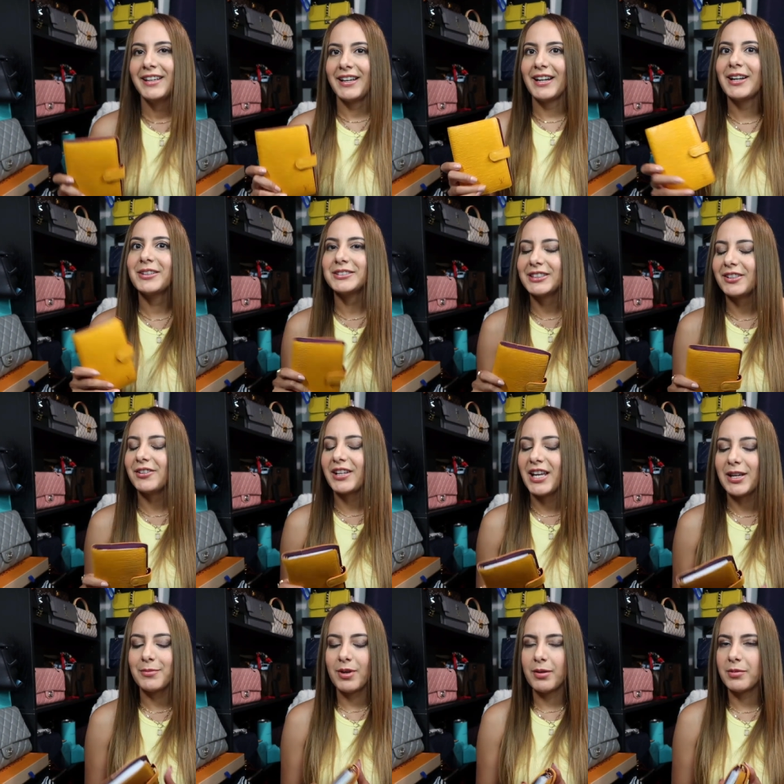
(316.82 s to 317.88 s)
And I was like,
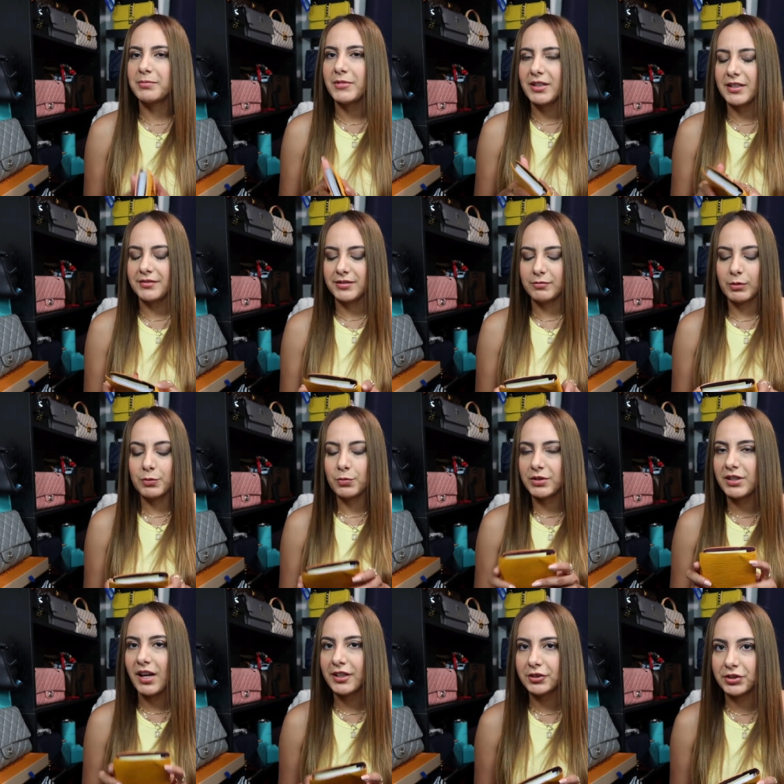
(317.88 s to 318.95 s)
okay mom, I'm not giving, like, we're
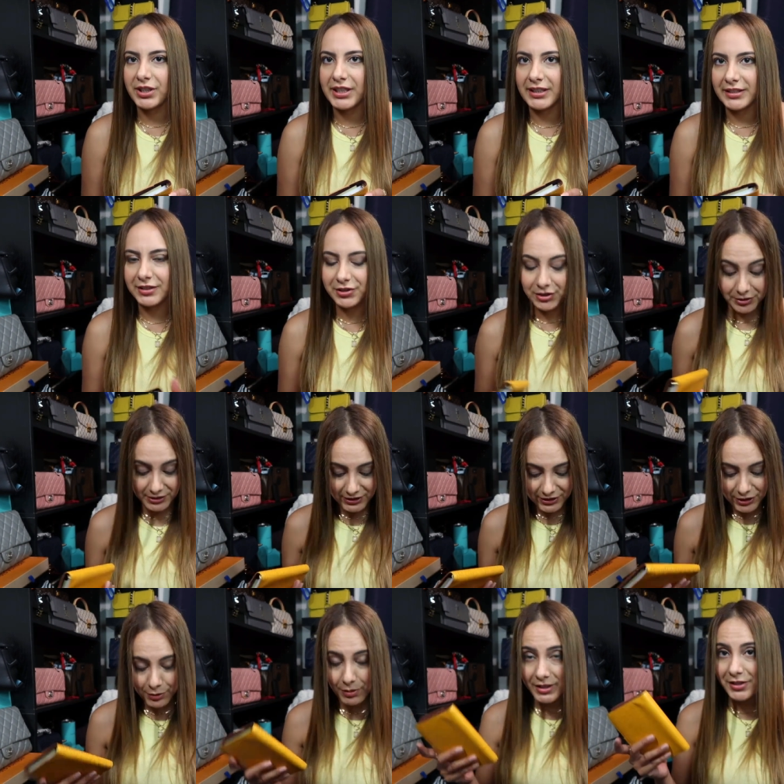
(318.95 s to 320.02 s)
not trading. She was like,
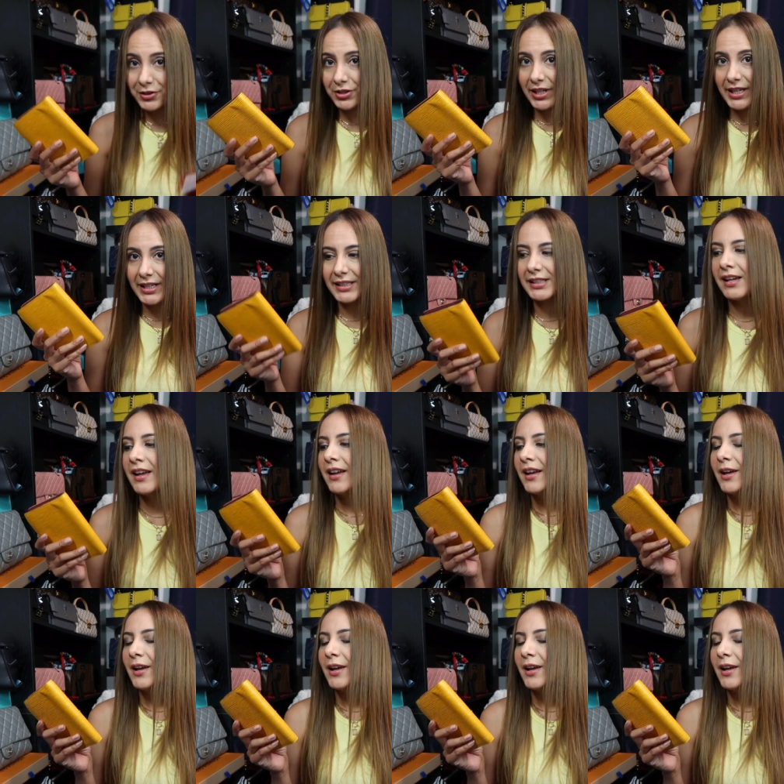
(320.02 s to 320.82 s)
do you want to trade?